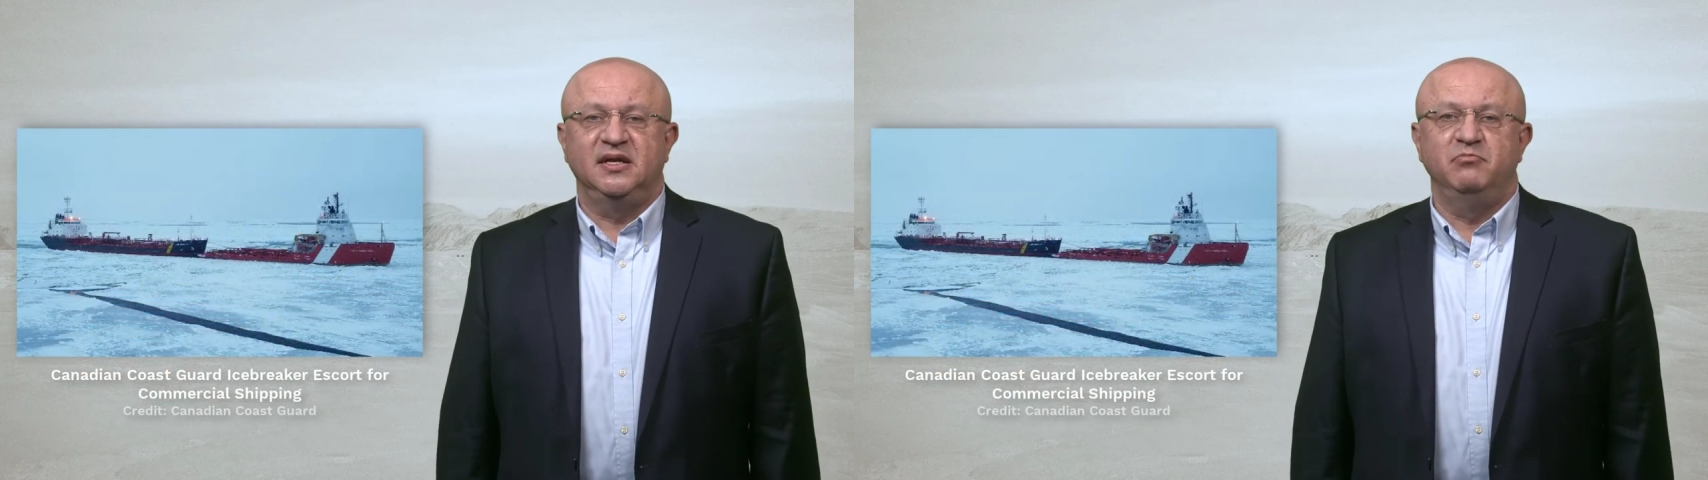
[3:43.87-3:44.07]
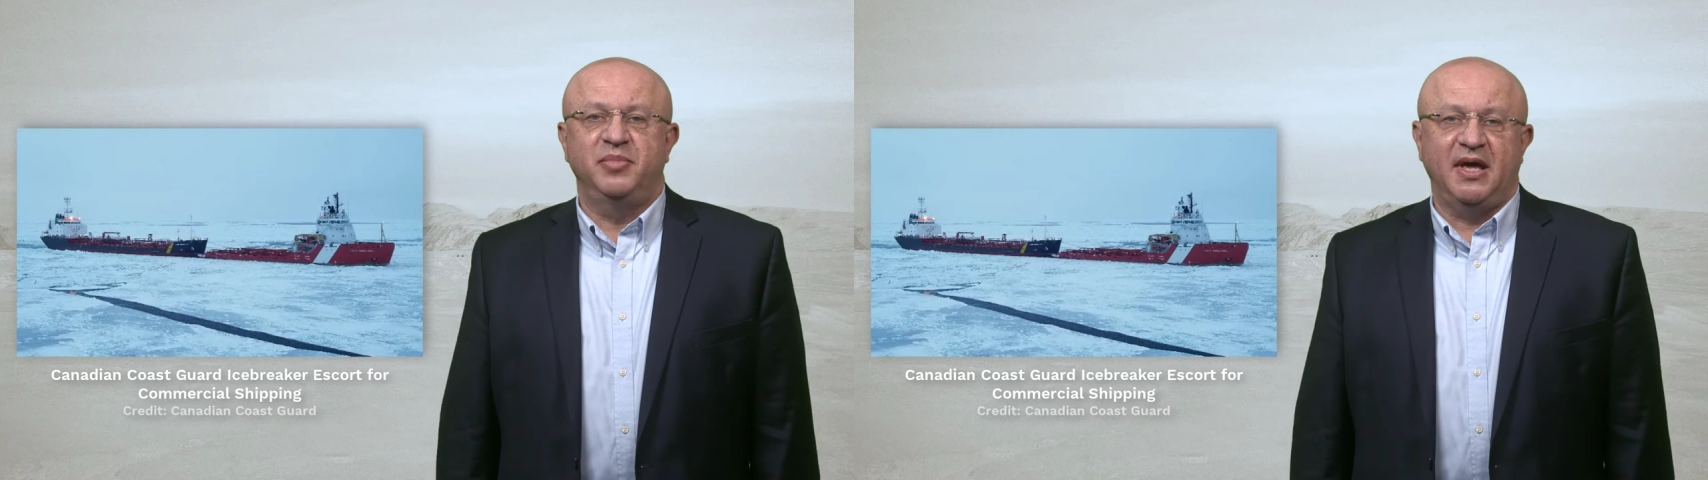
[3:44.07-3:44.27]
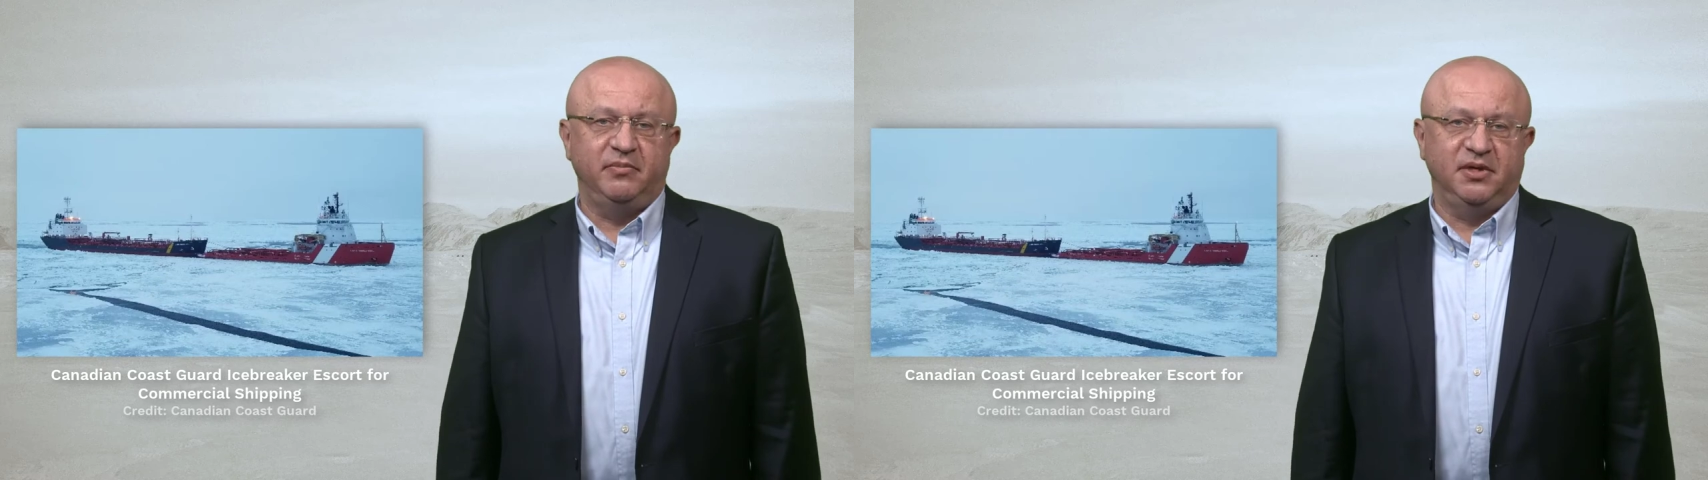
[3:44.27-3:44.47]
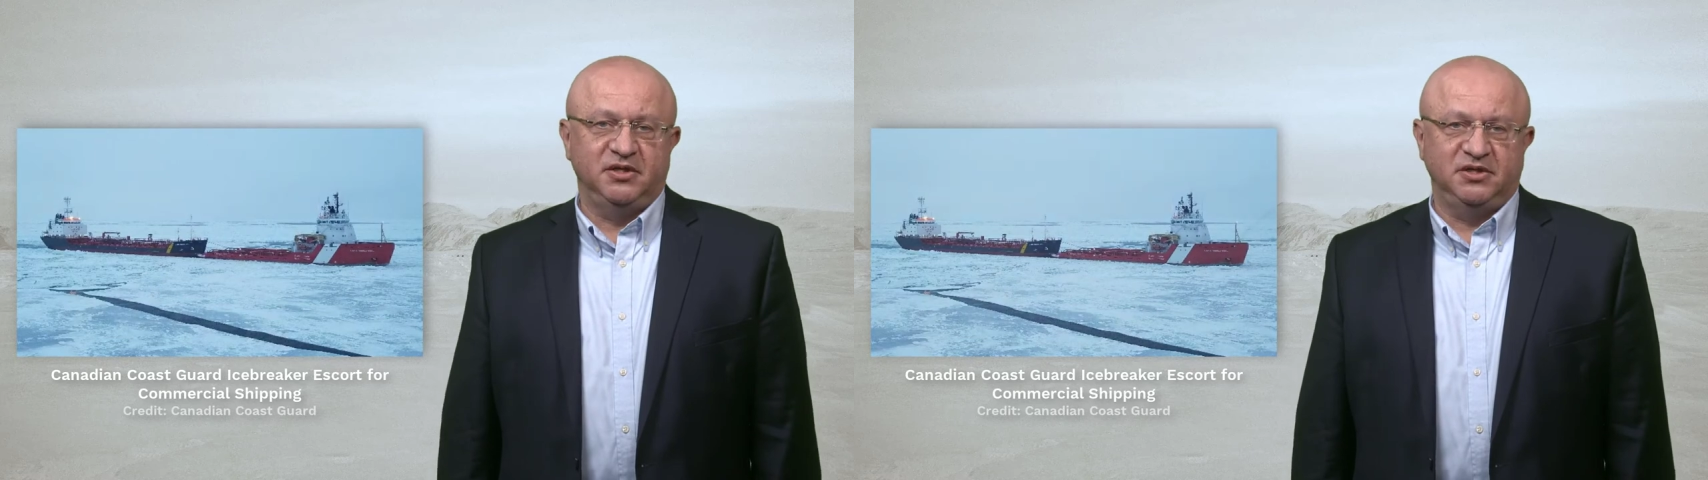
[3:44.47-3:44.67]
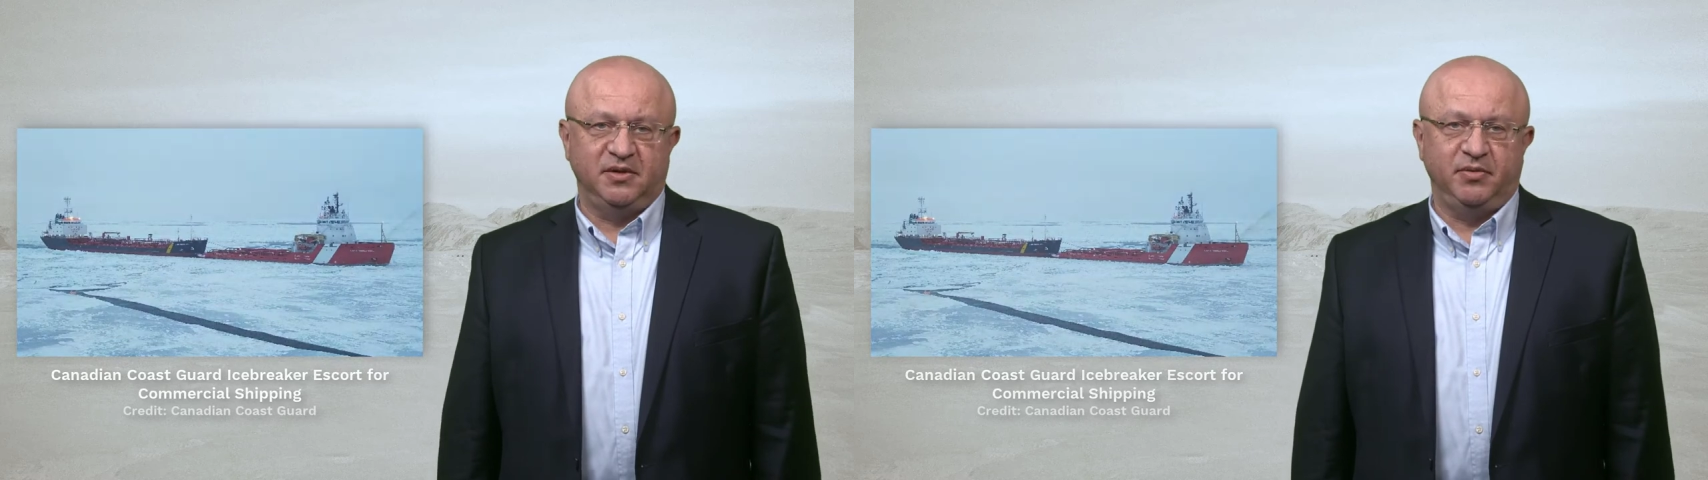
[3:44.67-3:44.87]
impediment
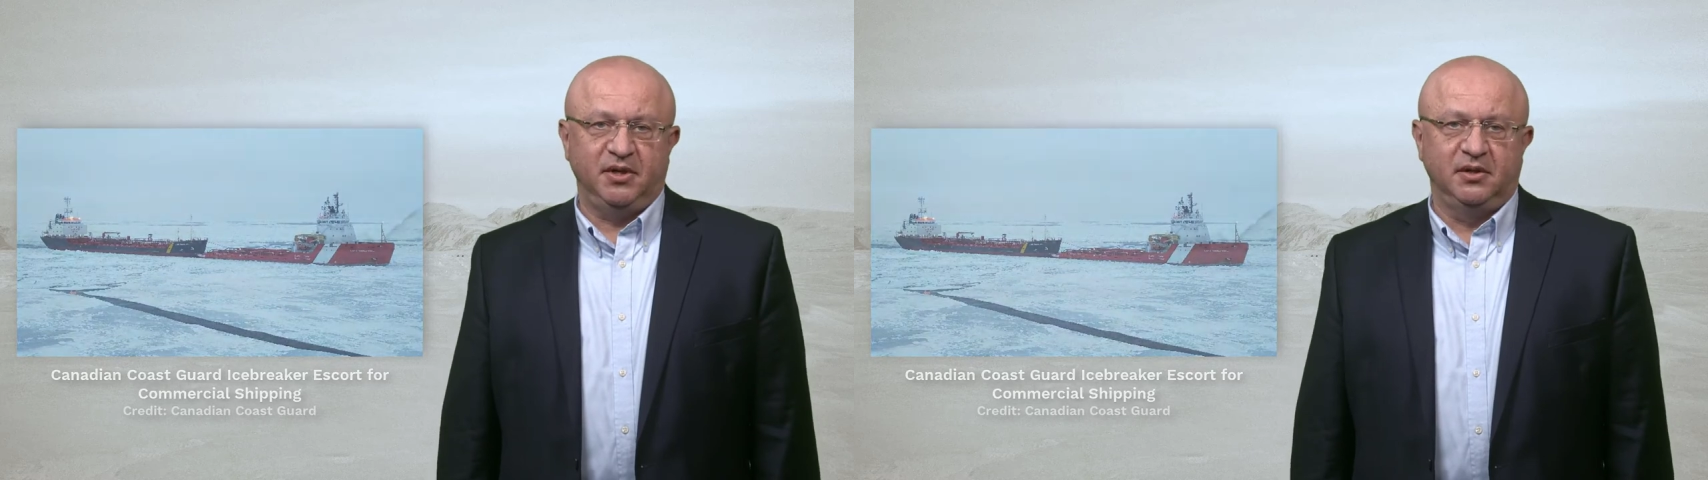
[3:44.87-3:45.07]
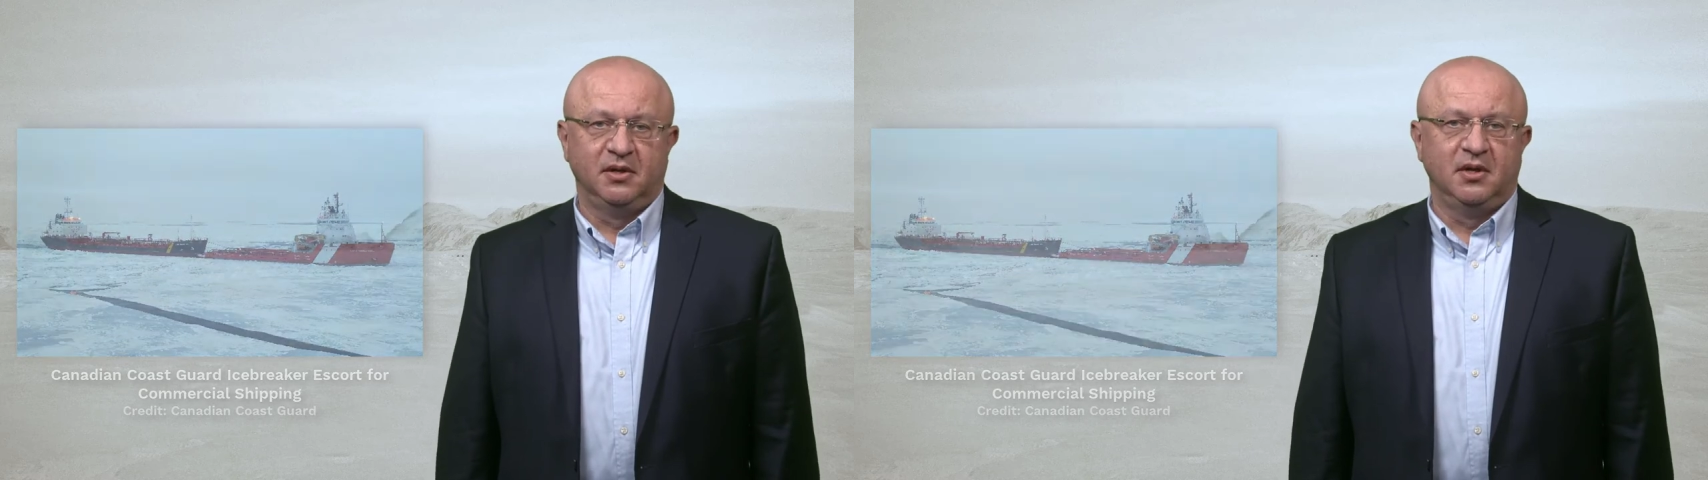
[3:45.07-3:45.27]
to shipping